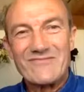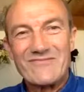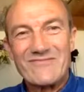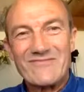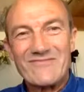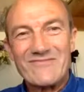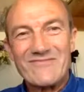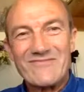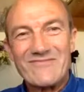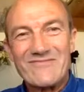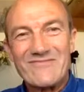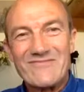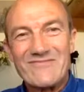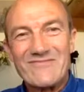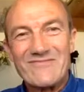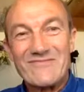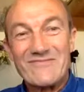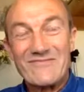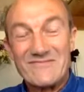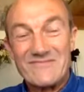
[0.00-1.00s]

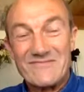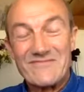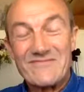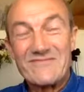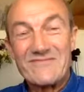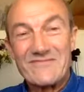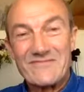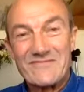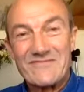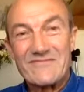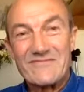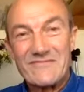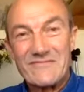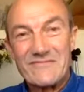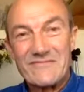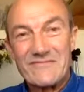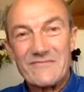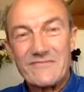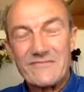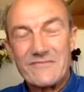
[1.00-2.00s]

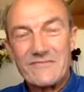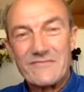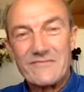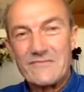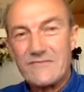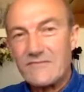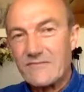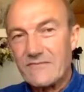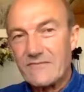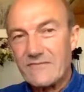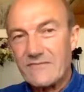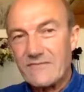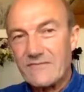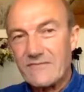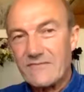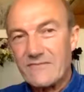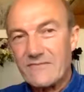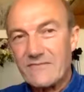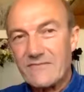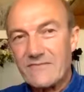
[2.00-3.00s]

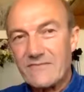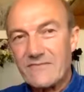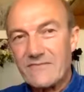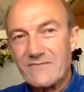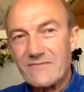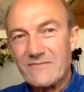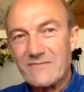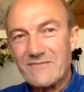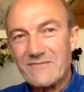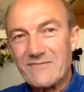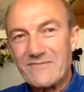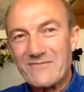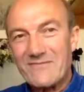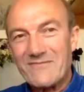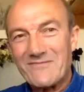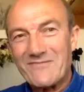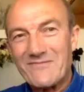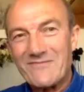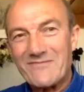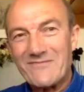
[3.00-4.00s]

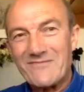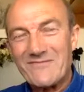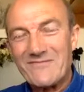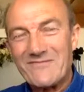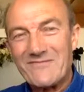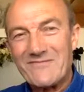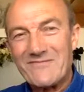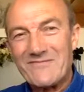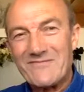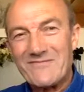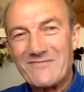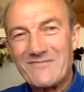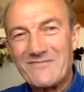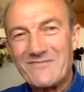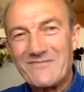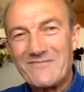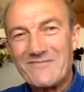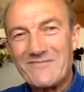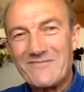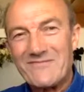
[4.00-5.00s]

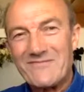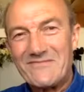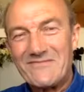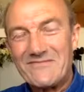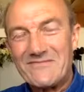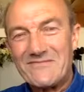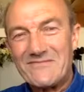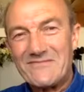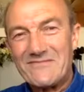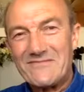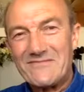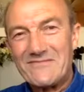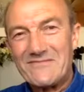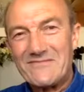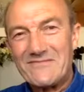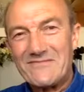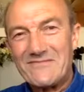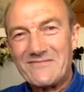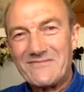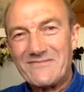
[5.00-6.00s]

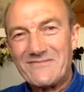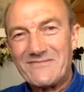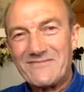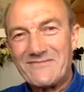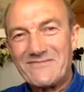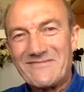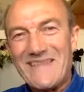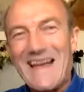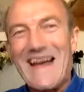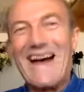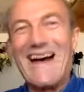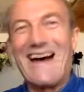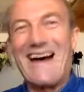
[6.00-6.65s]
[no speech]